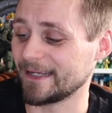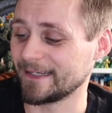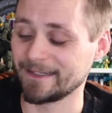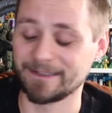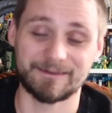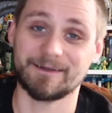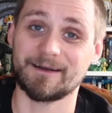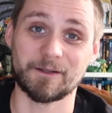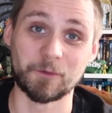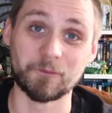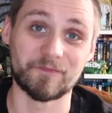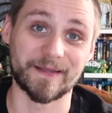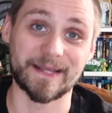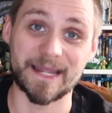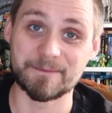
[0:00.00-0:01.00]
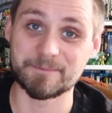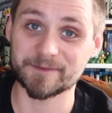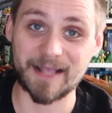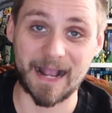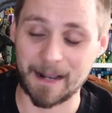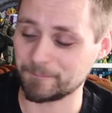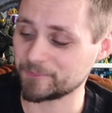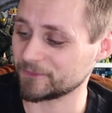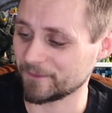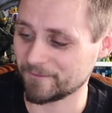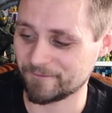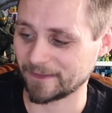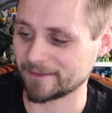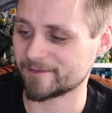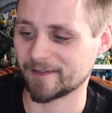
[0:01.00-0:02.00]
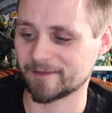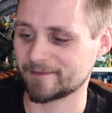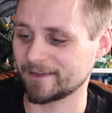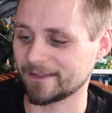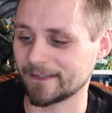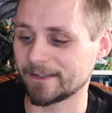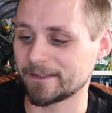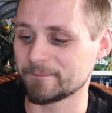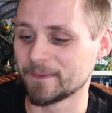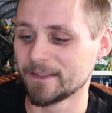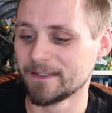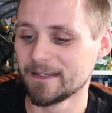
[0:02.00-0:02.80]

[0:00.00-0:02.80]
And I love the game. It's an absolutely fantastic game.